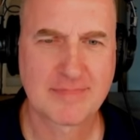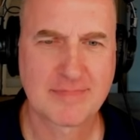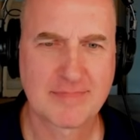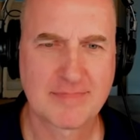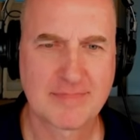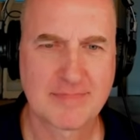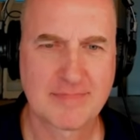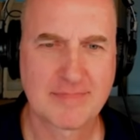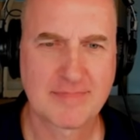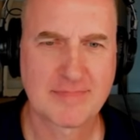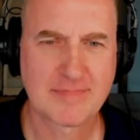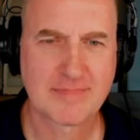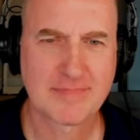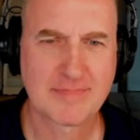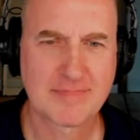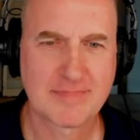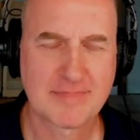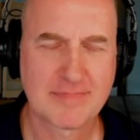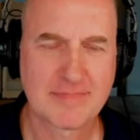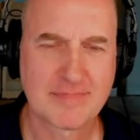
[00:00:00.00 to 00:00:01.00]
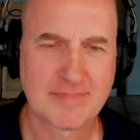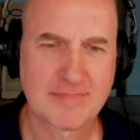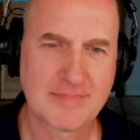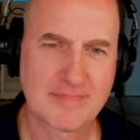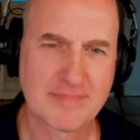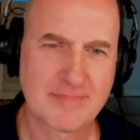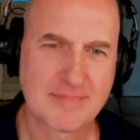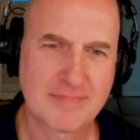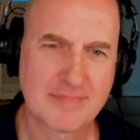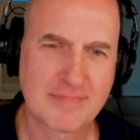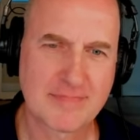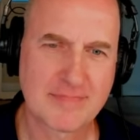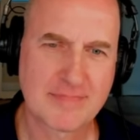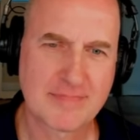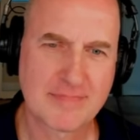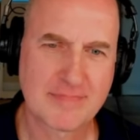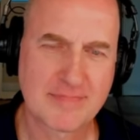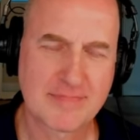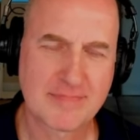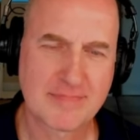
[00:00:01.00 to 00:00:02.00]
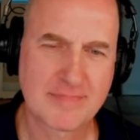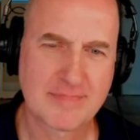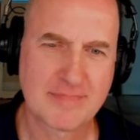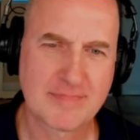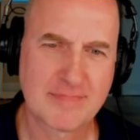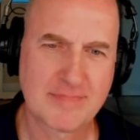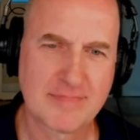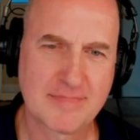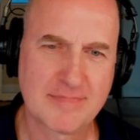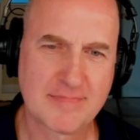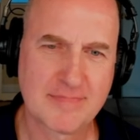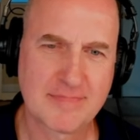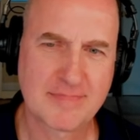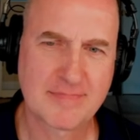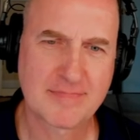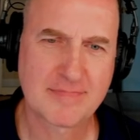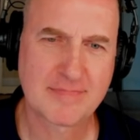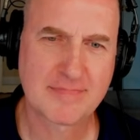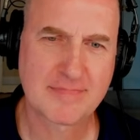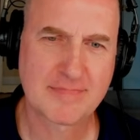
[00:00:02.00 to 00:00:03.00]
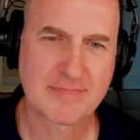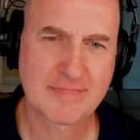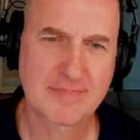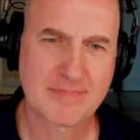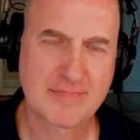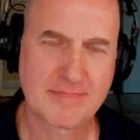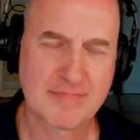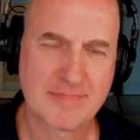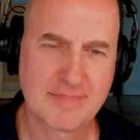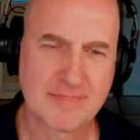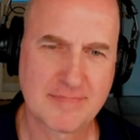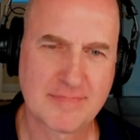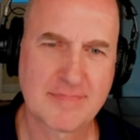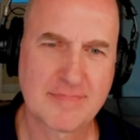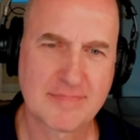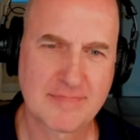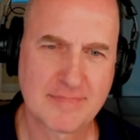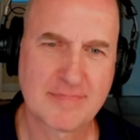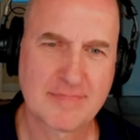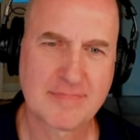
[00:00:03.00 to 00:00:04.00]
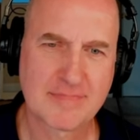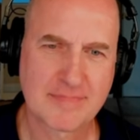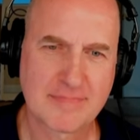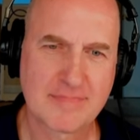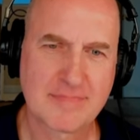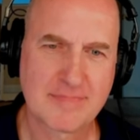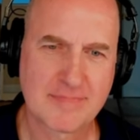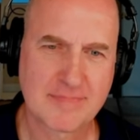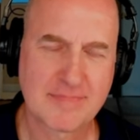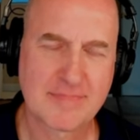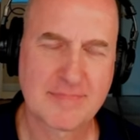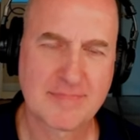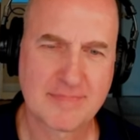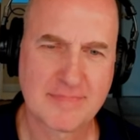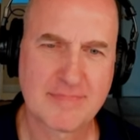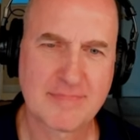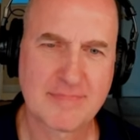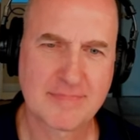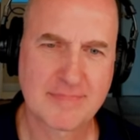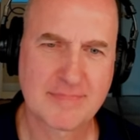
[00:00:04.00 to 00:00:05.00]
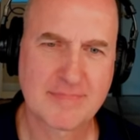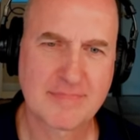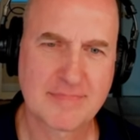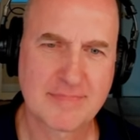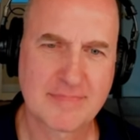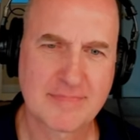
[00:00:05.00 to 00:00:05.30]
The person shown says nothing.